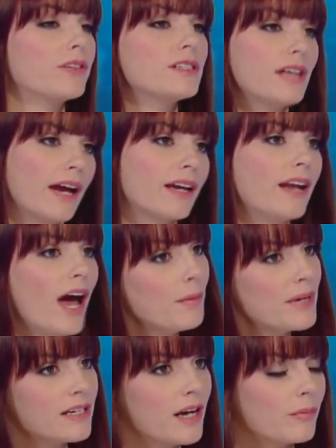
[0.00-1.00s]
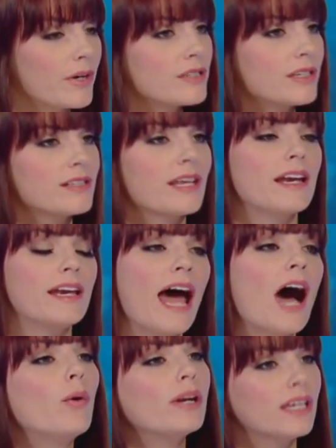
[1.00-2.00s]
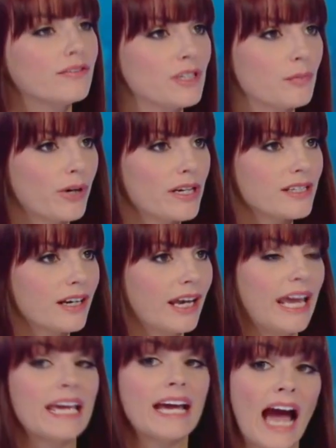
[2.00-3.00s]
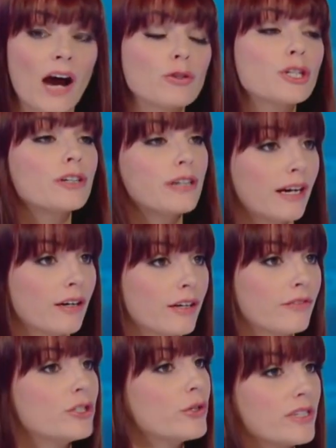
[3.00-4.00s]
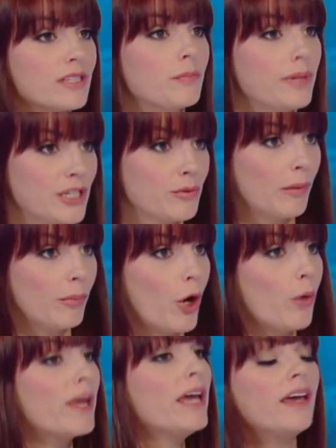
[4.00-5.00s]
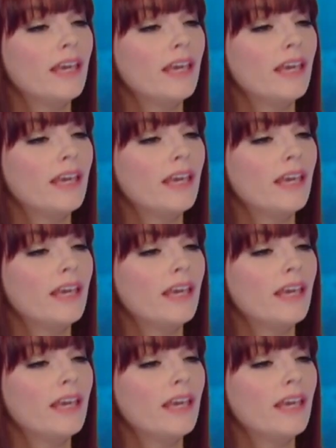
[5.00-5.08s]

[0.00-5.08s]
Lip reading: these economic numbers, is that now it gives the president a counter narrative to this impeachment probe.